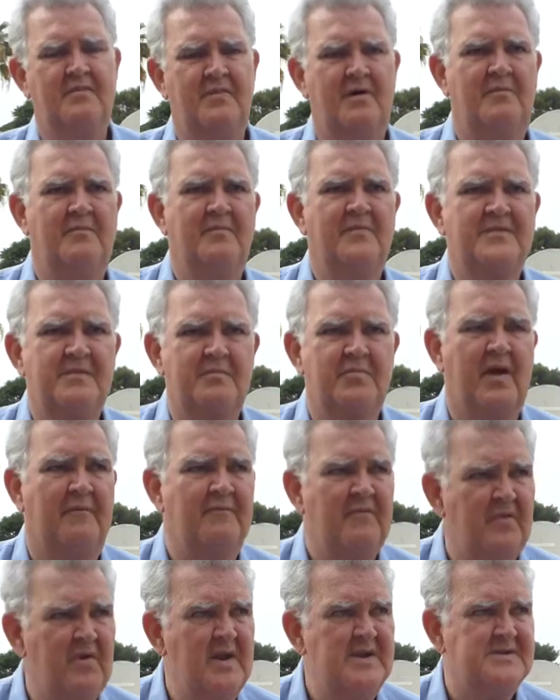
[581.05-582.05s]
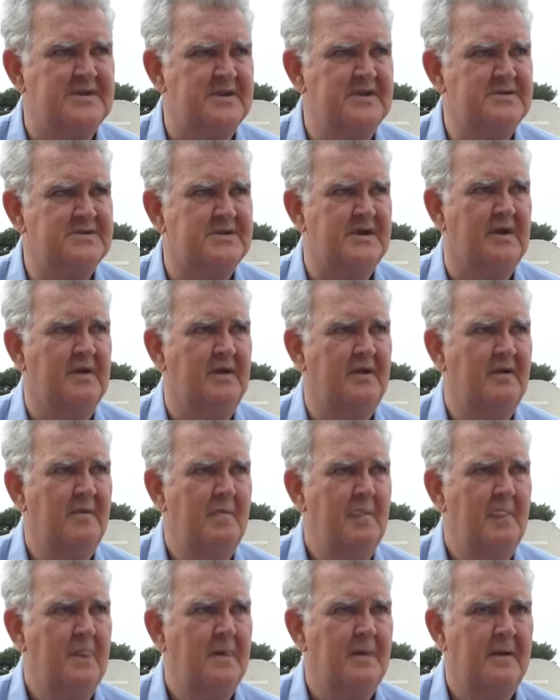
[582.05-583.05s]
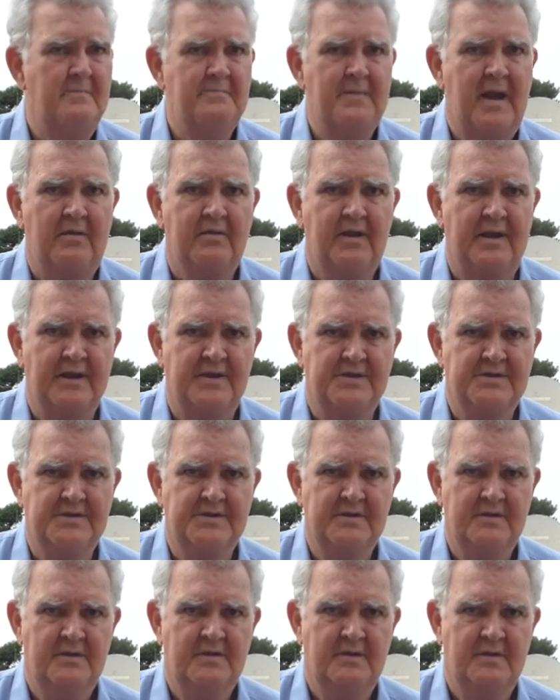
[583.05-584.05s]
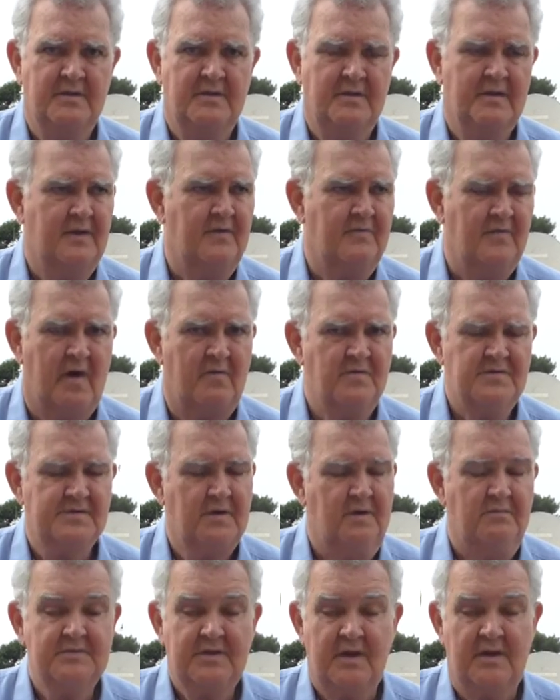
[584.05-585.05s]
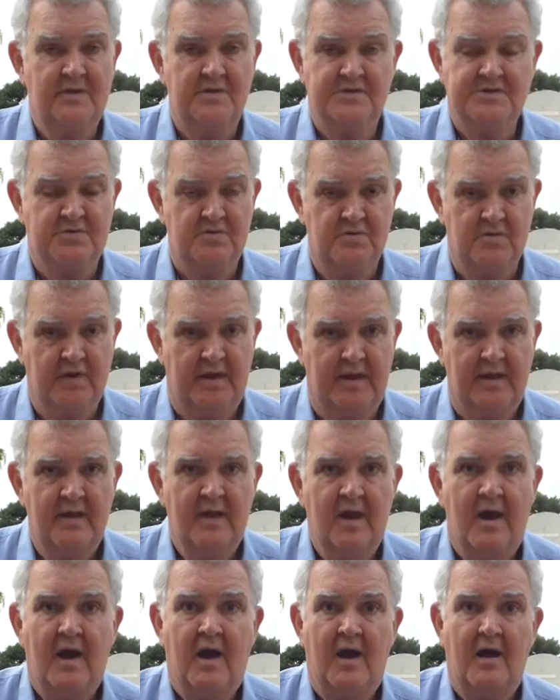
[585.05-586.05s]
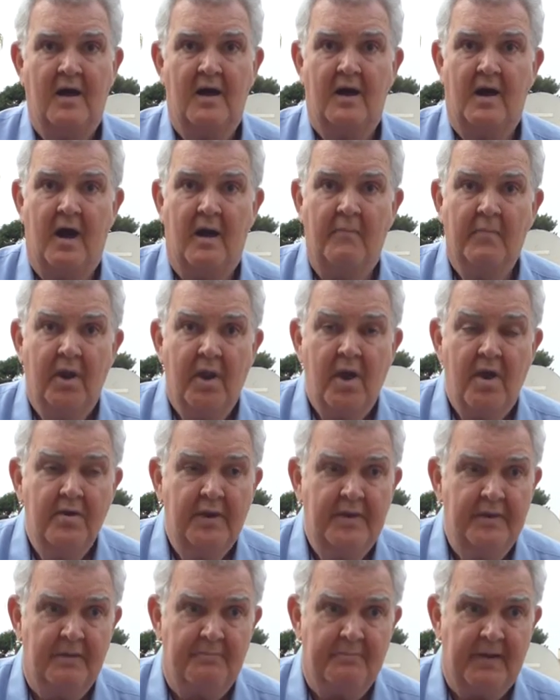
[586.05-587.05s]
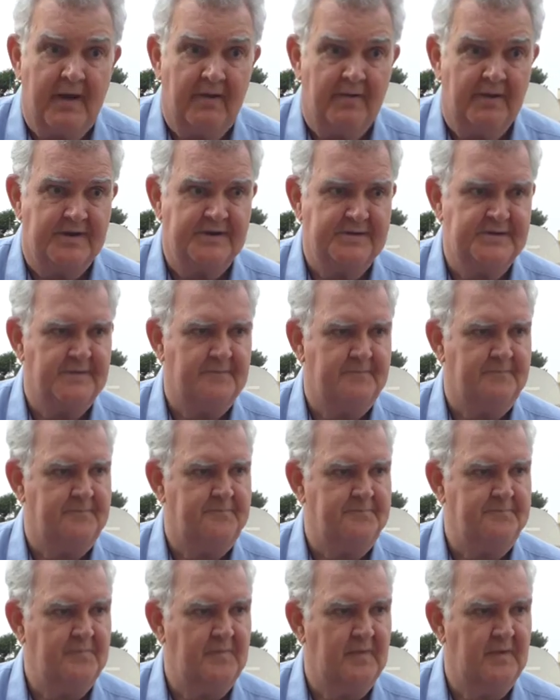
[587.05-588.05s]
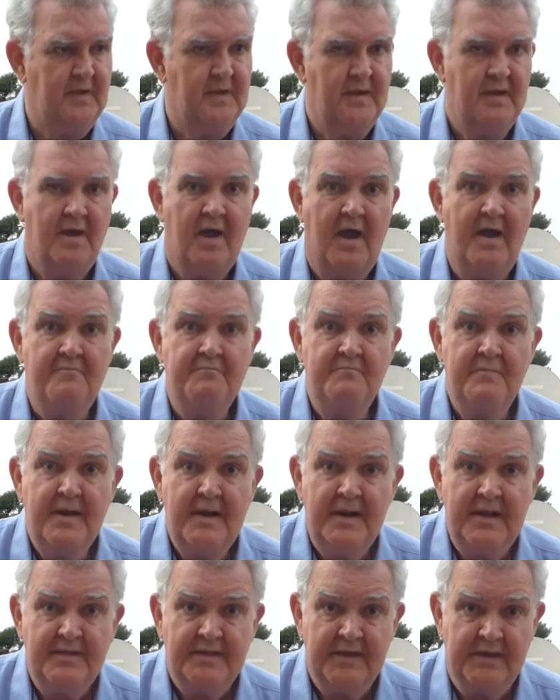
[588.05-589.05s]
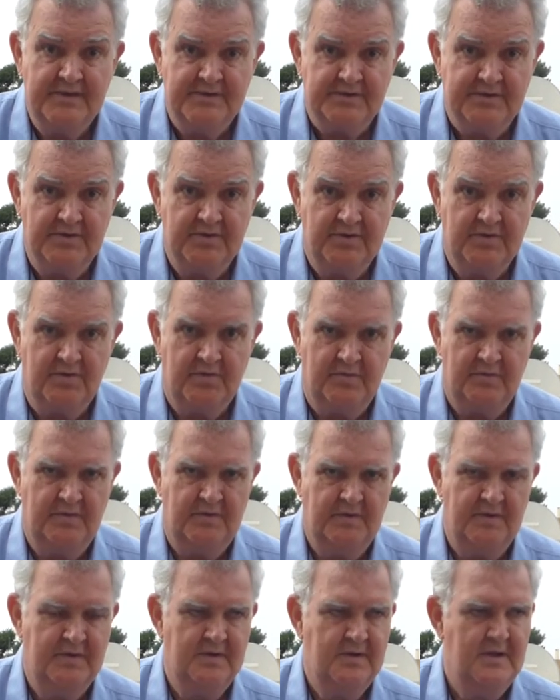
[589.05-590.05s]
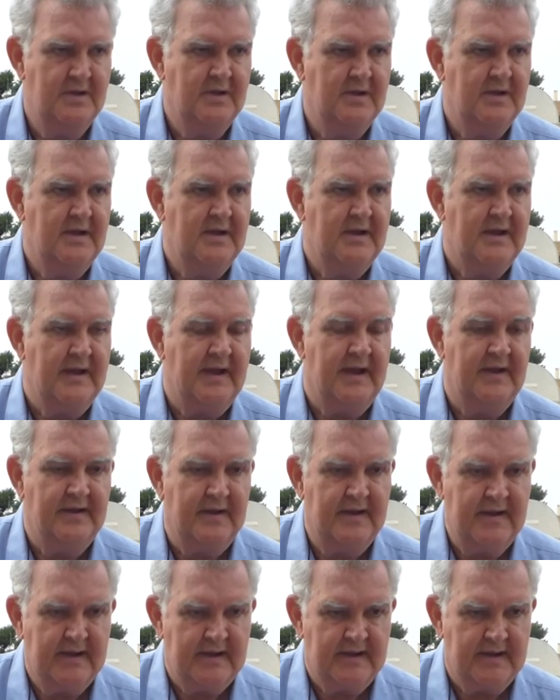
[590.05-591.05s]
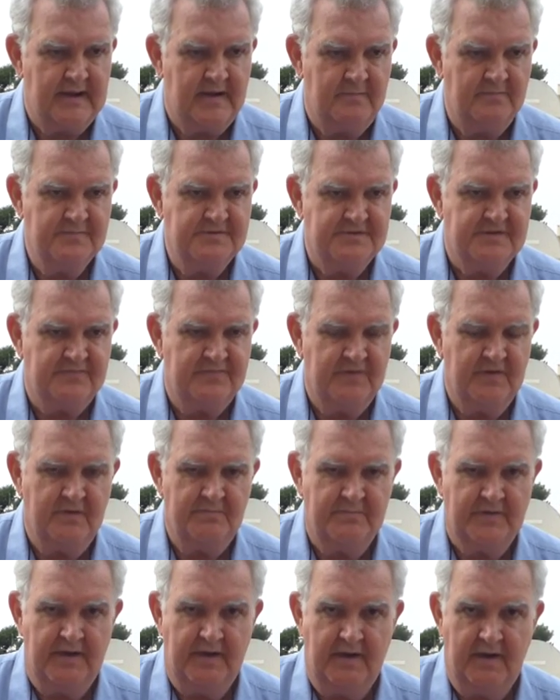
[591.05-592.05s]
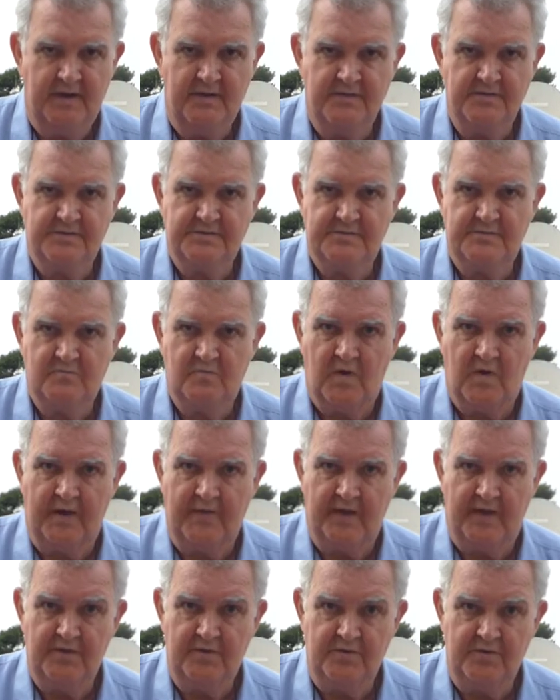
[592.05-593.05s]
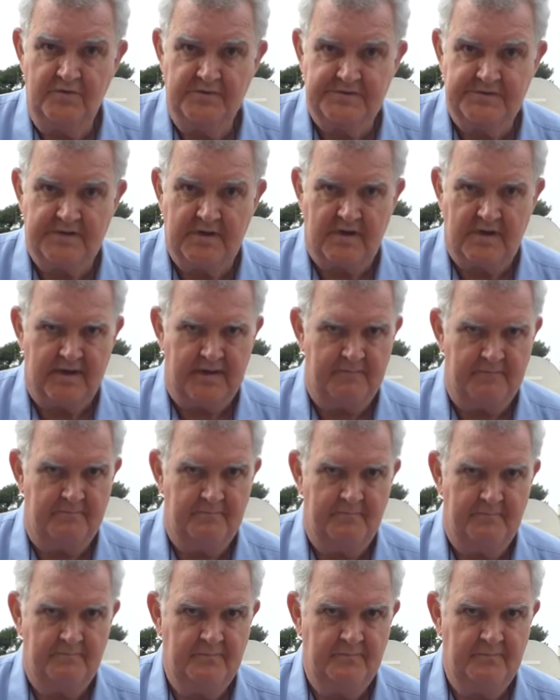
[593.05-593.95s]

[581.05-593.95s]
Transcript: I'm surprised. For instance, a marriage. I'll tell you a story. I'm alone in the parish. I have many things to do. And here comes the Filipinos' way they use time.